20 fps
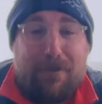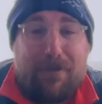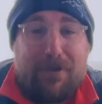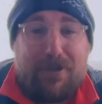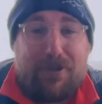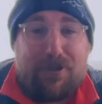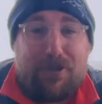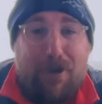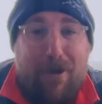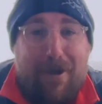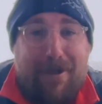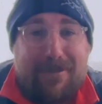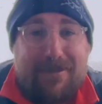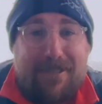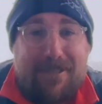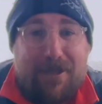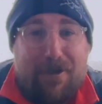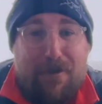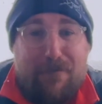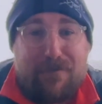I'm going to try and
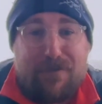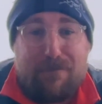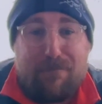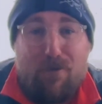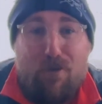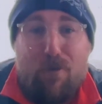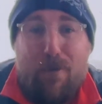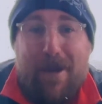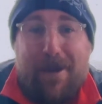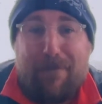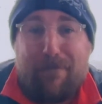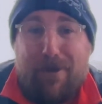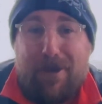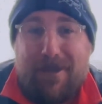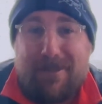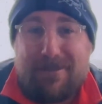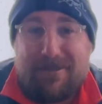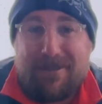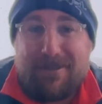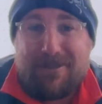tick off some more
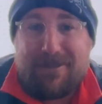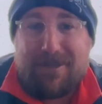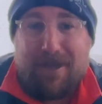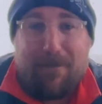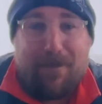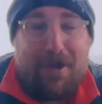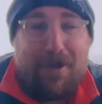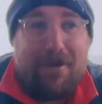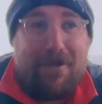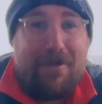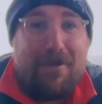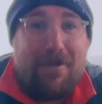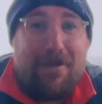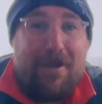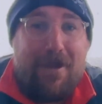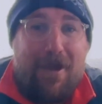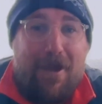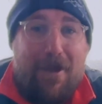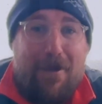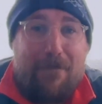Wainwrights this summer
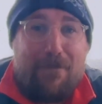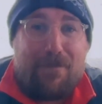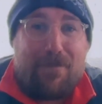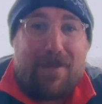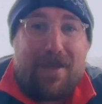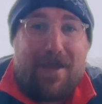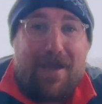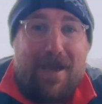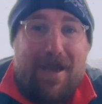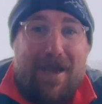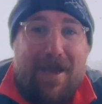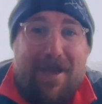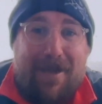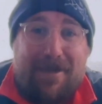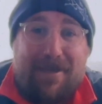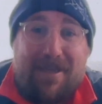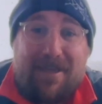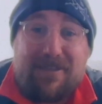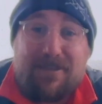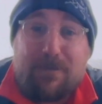
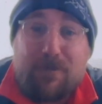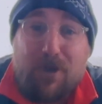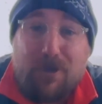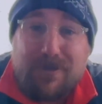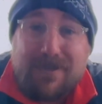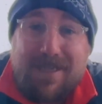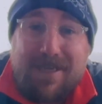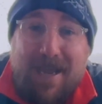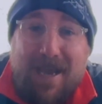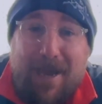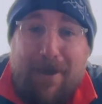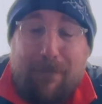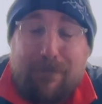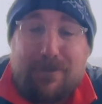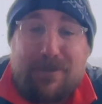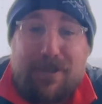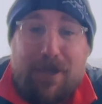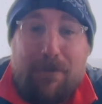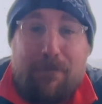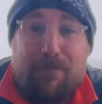and get some content out.
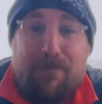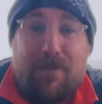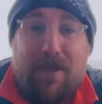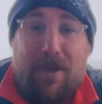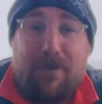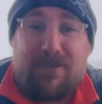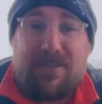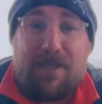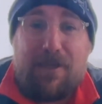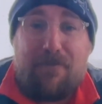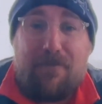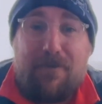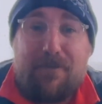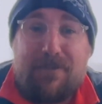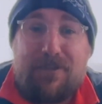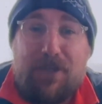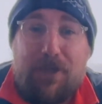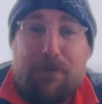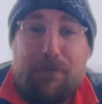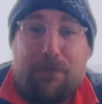So I'll see you very
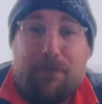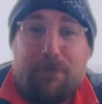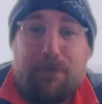soon.